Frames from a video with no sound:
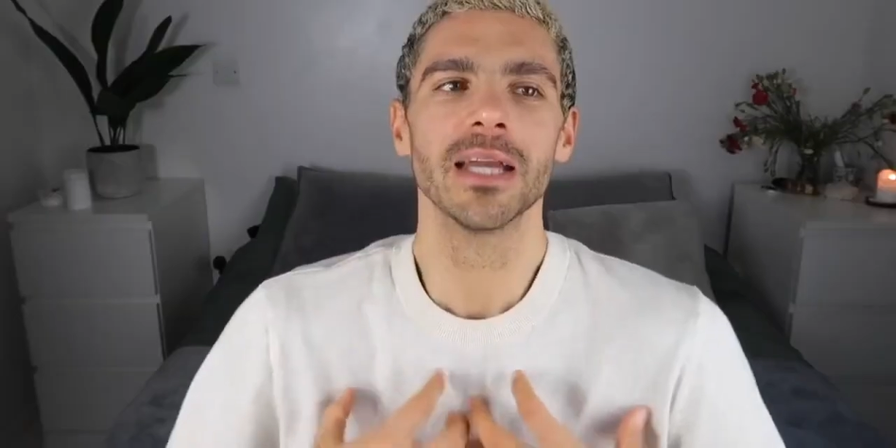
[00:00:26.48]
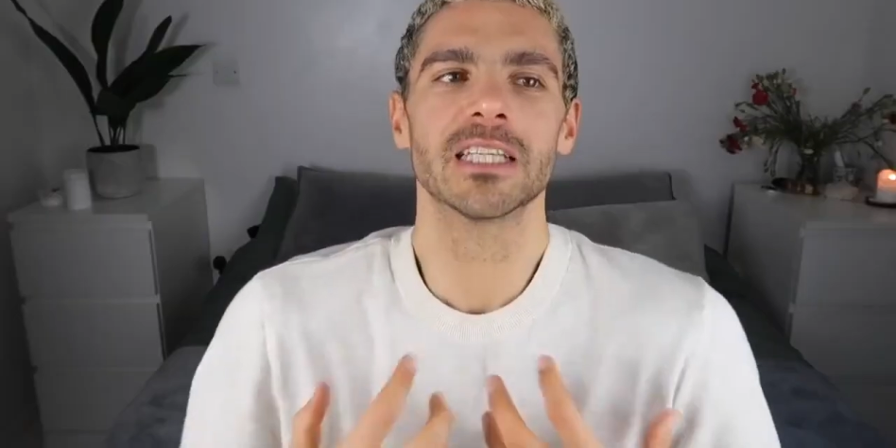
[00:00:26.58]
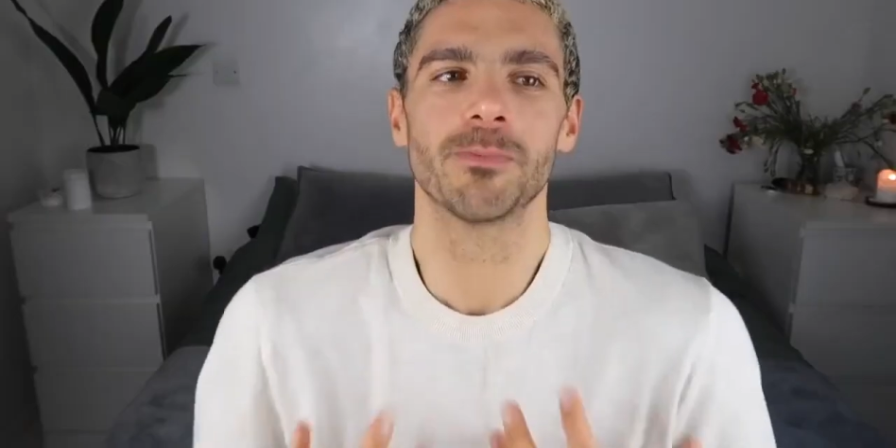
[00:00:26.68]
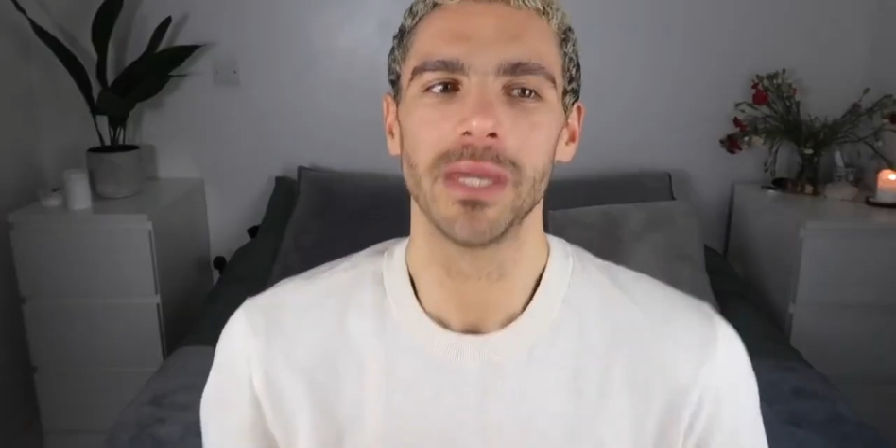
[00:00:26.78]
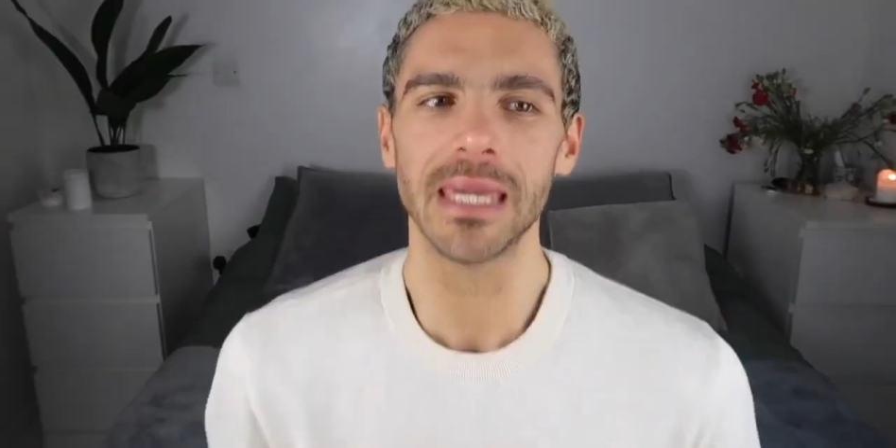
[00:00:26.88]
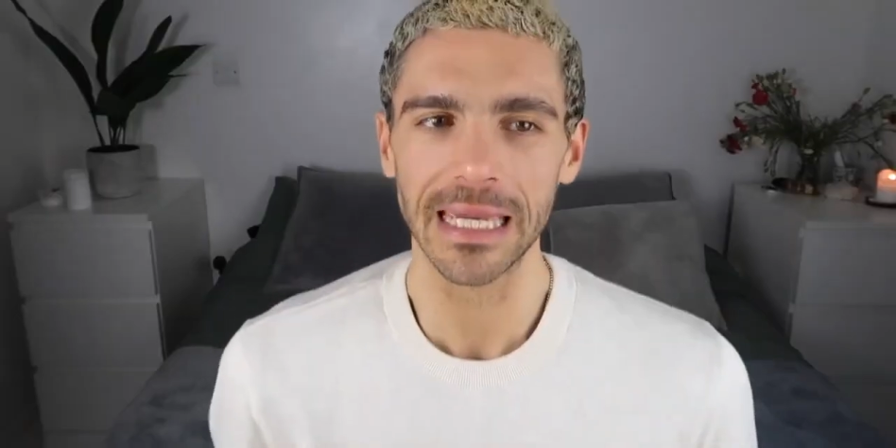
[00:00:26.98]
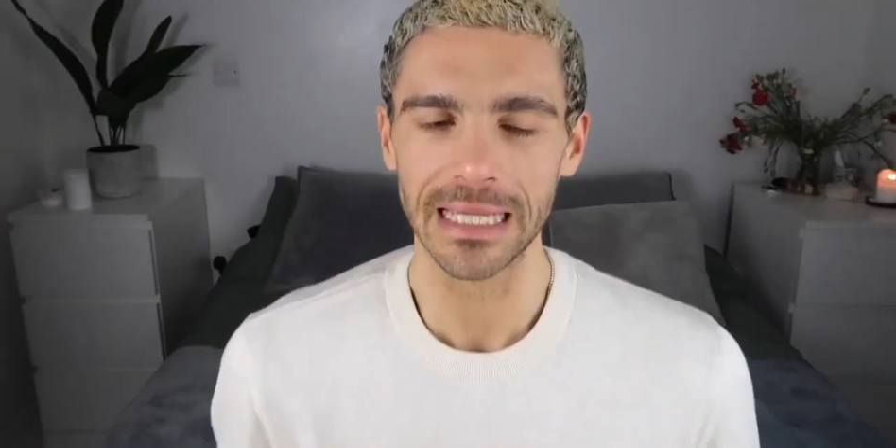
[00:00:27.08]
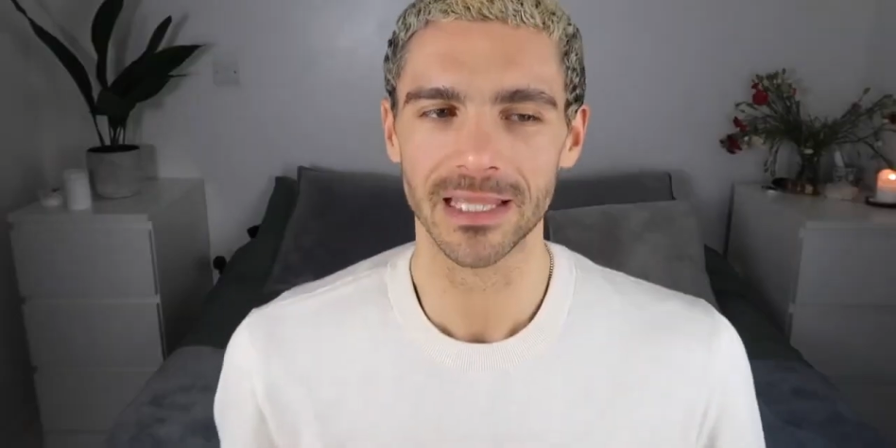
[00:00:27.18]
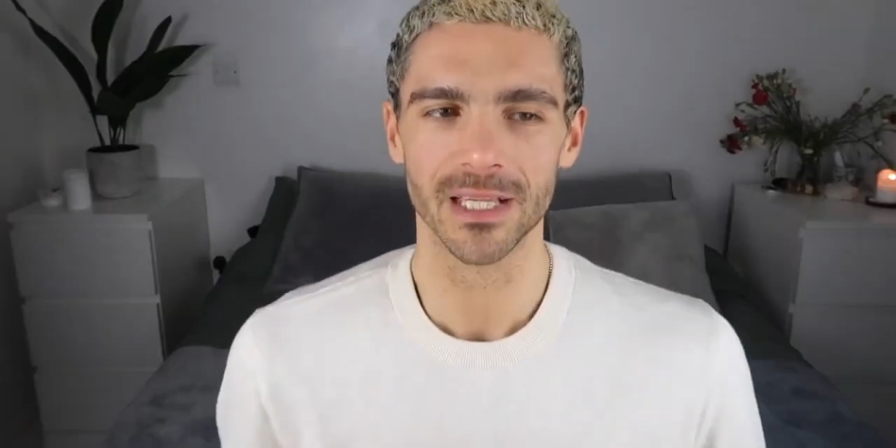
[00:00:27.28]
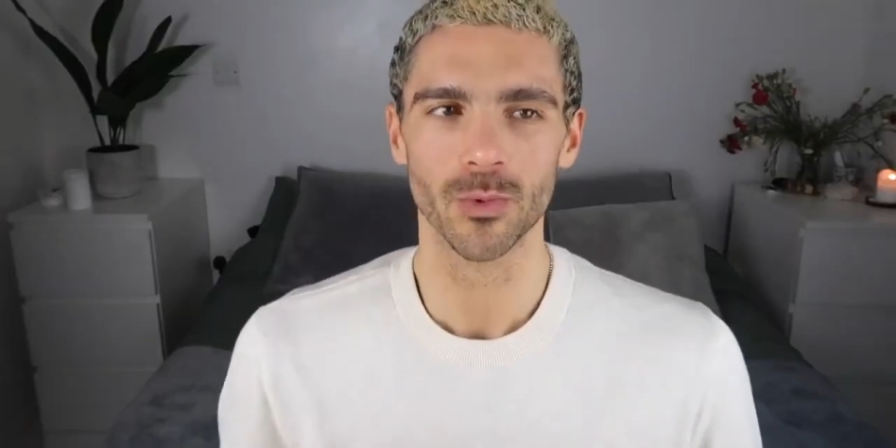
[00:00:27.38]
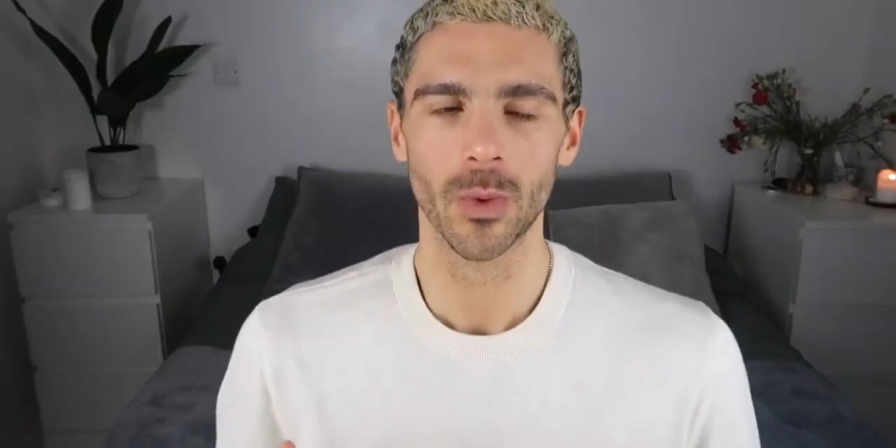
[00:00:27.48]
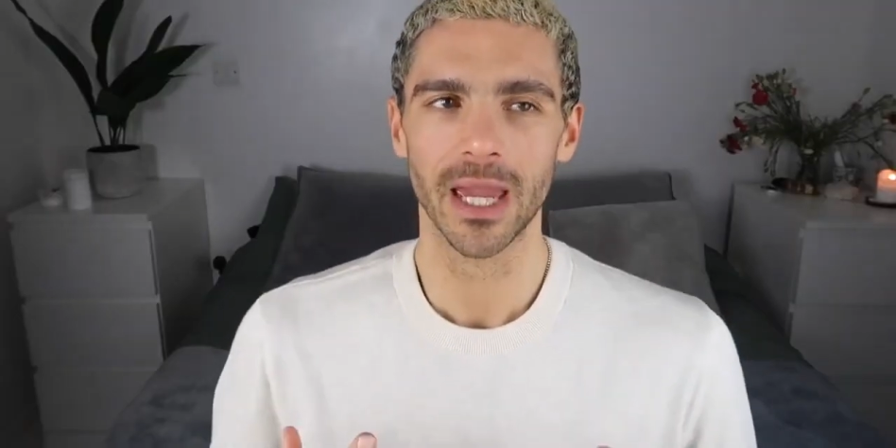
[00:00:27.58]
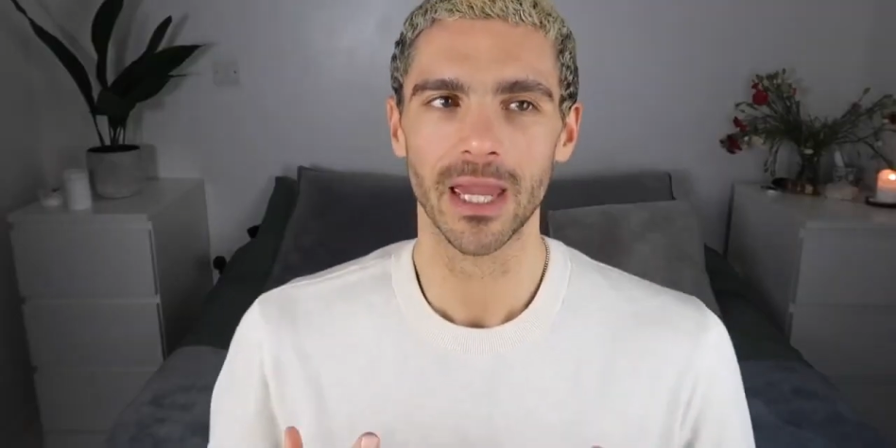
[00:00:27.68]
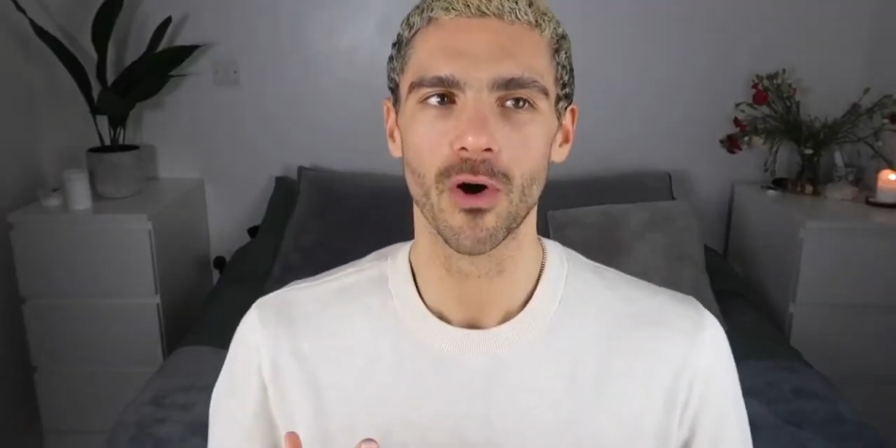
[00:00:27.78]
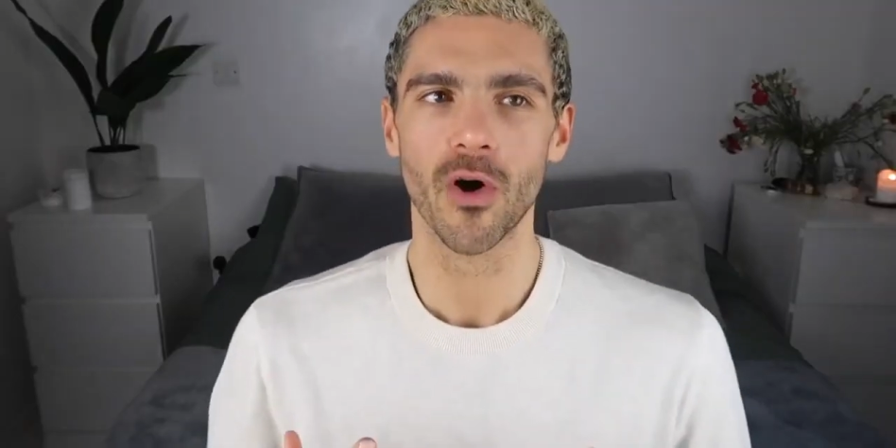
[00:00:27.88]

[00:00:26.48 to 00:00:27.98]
By speaking in this way